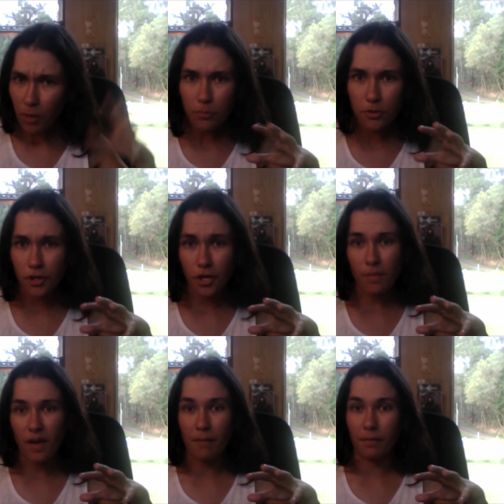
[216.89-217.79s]
Don't go
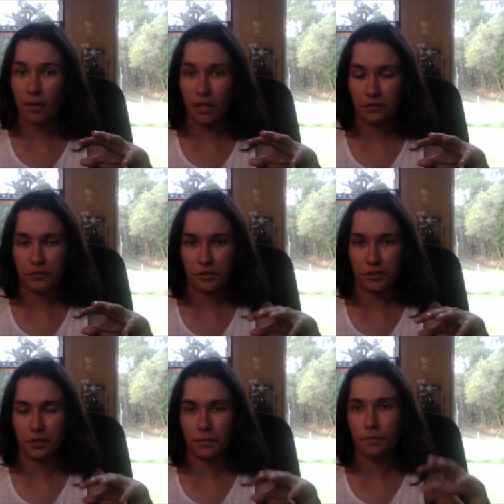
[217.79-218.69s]
paying big money for it
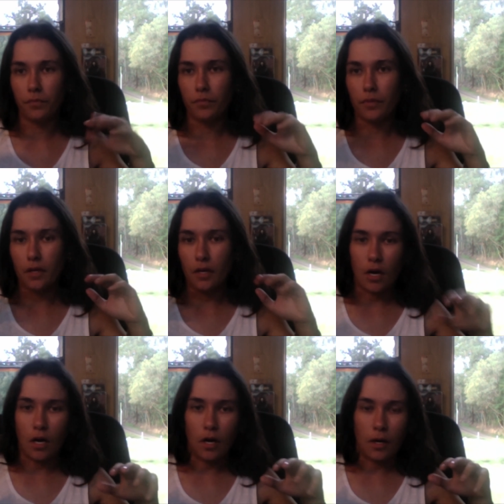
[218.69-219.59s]
though.
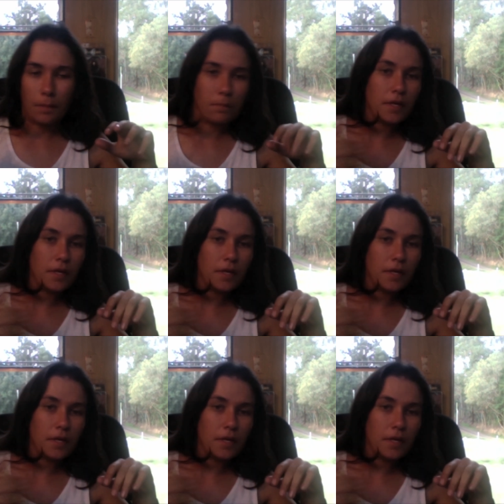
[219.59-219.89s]
Um,